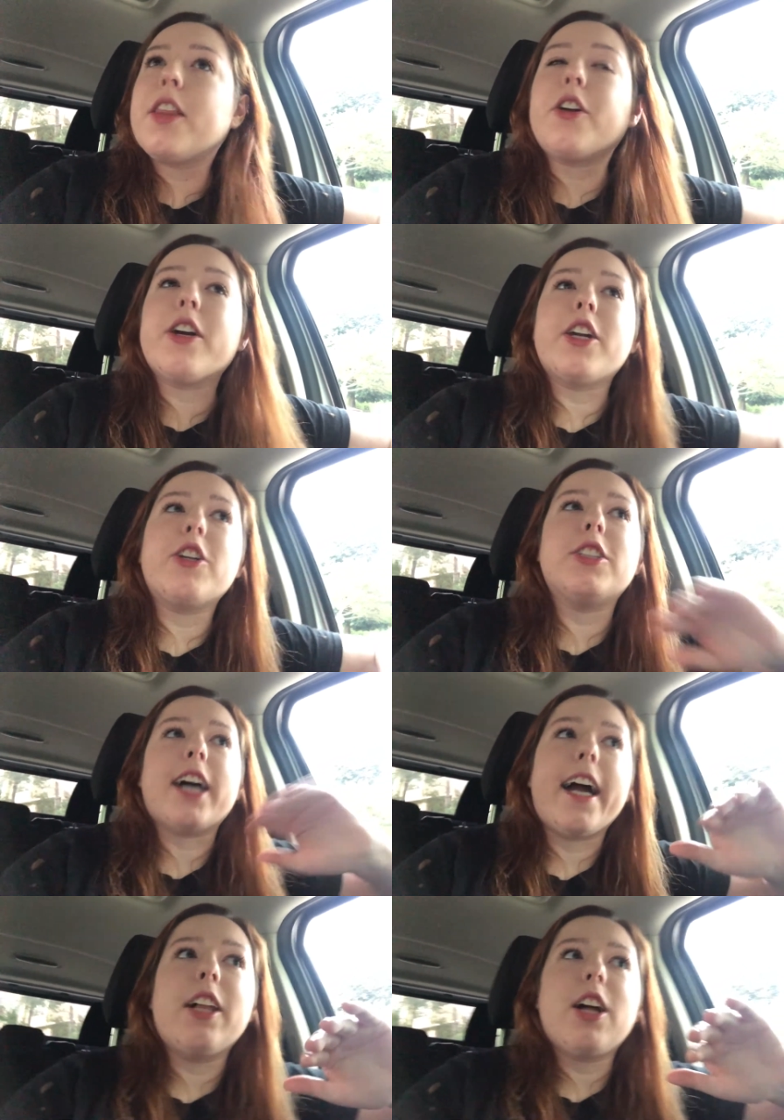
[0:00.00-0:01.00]
their inner
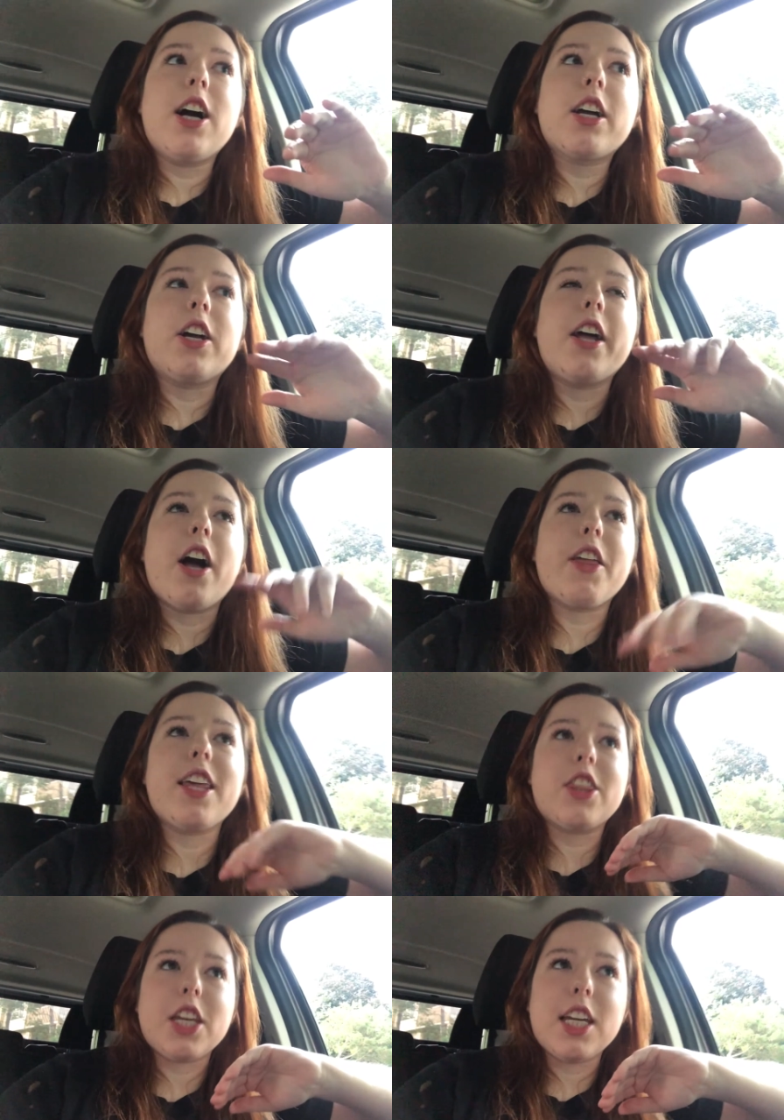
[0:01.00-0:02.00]
dialogue on how they
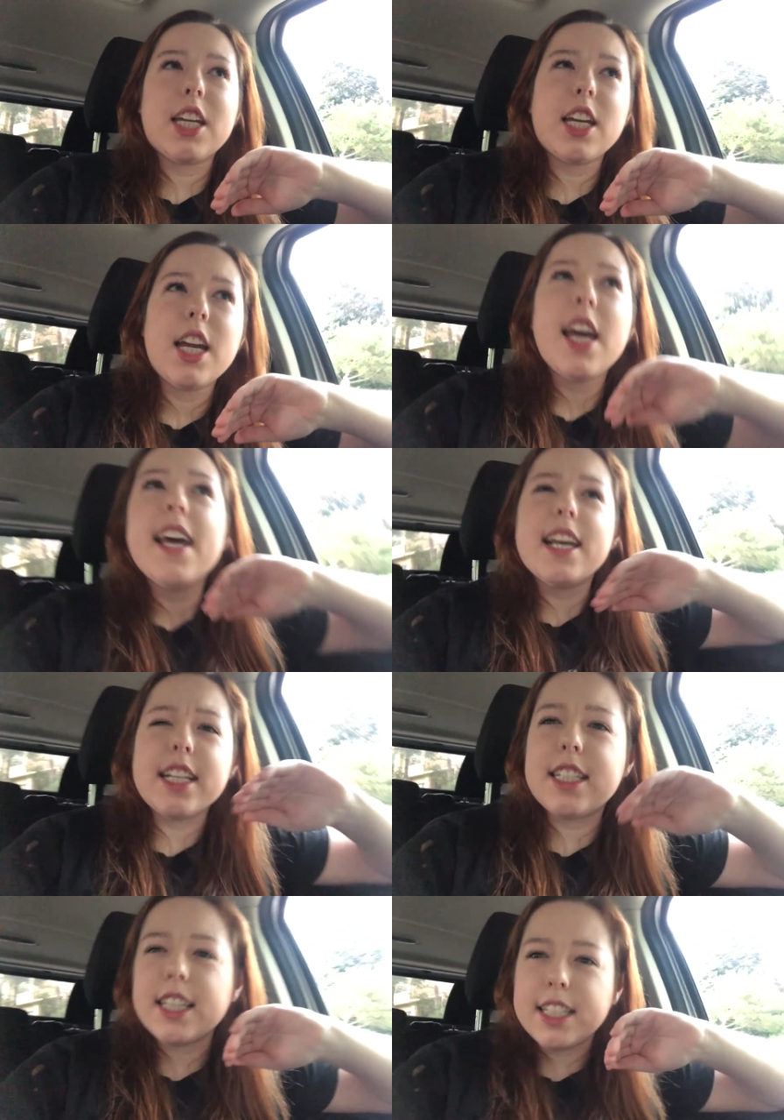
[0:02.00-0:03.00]
think
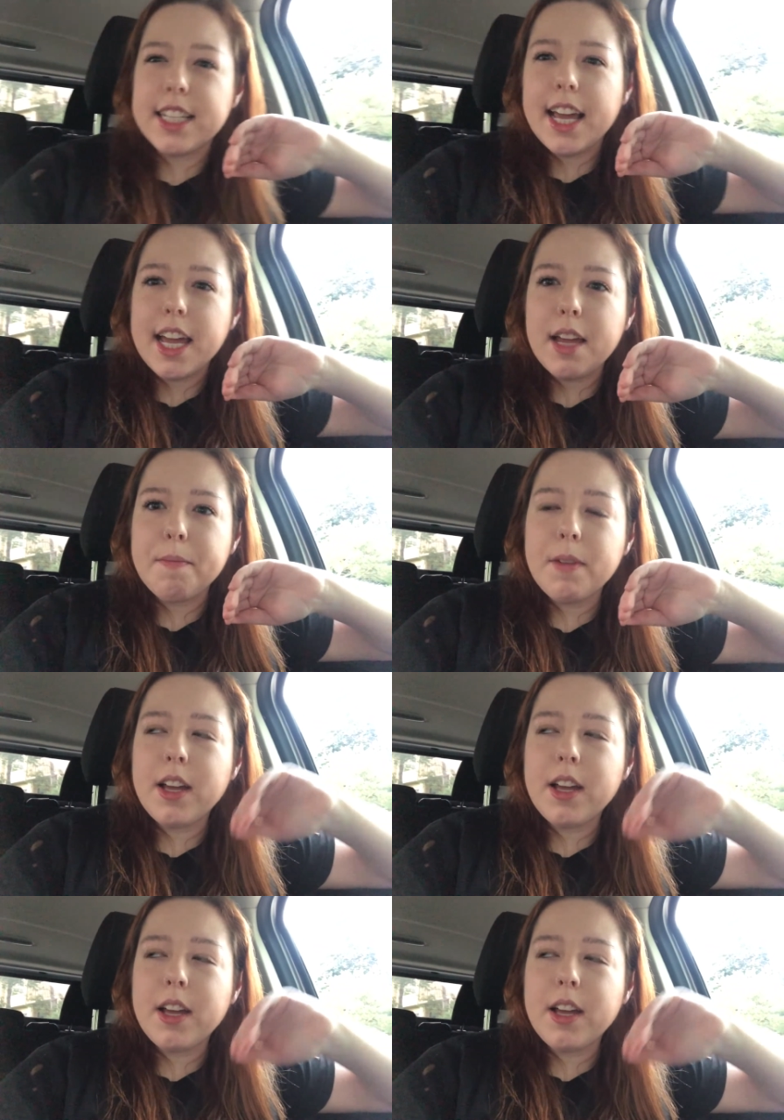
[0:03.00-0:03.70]
is the same.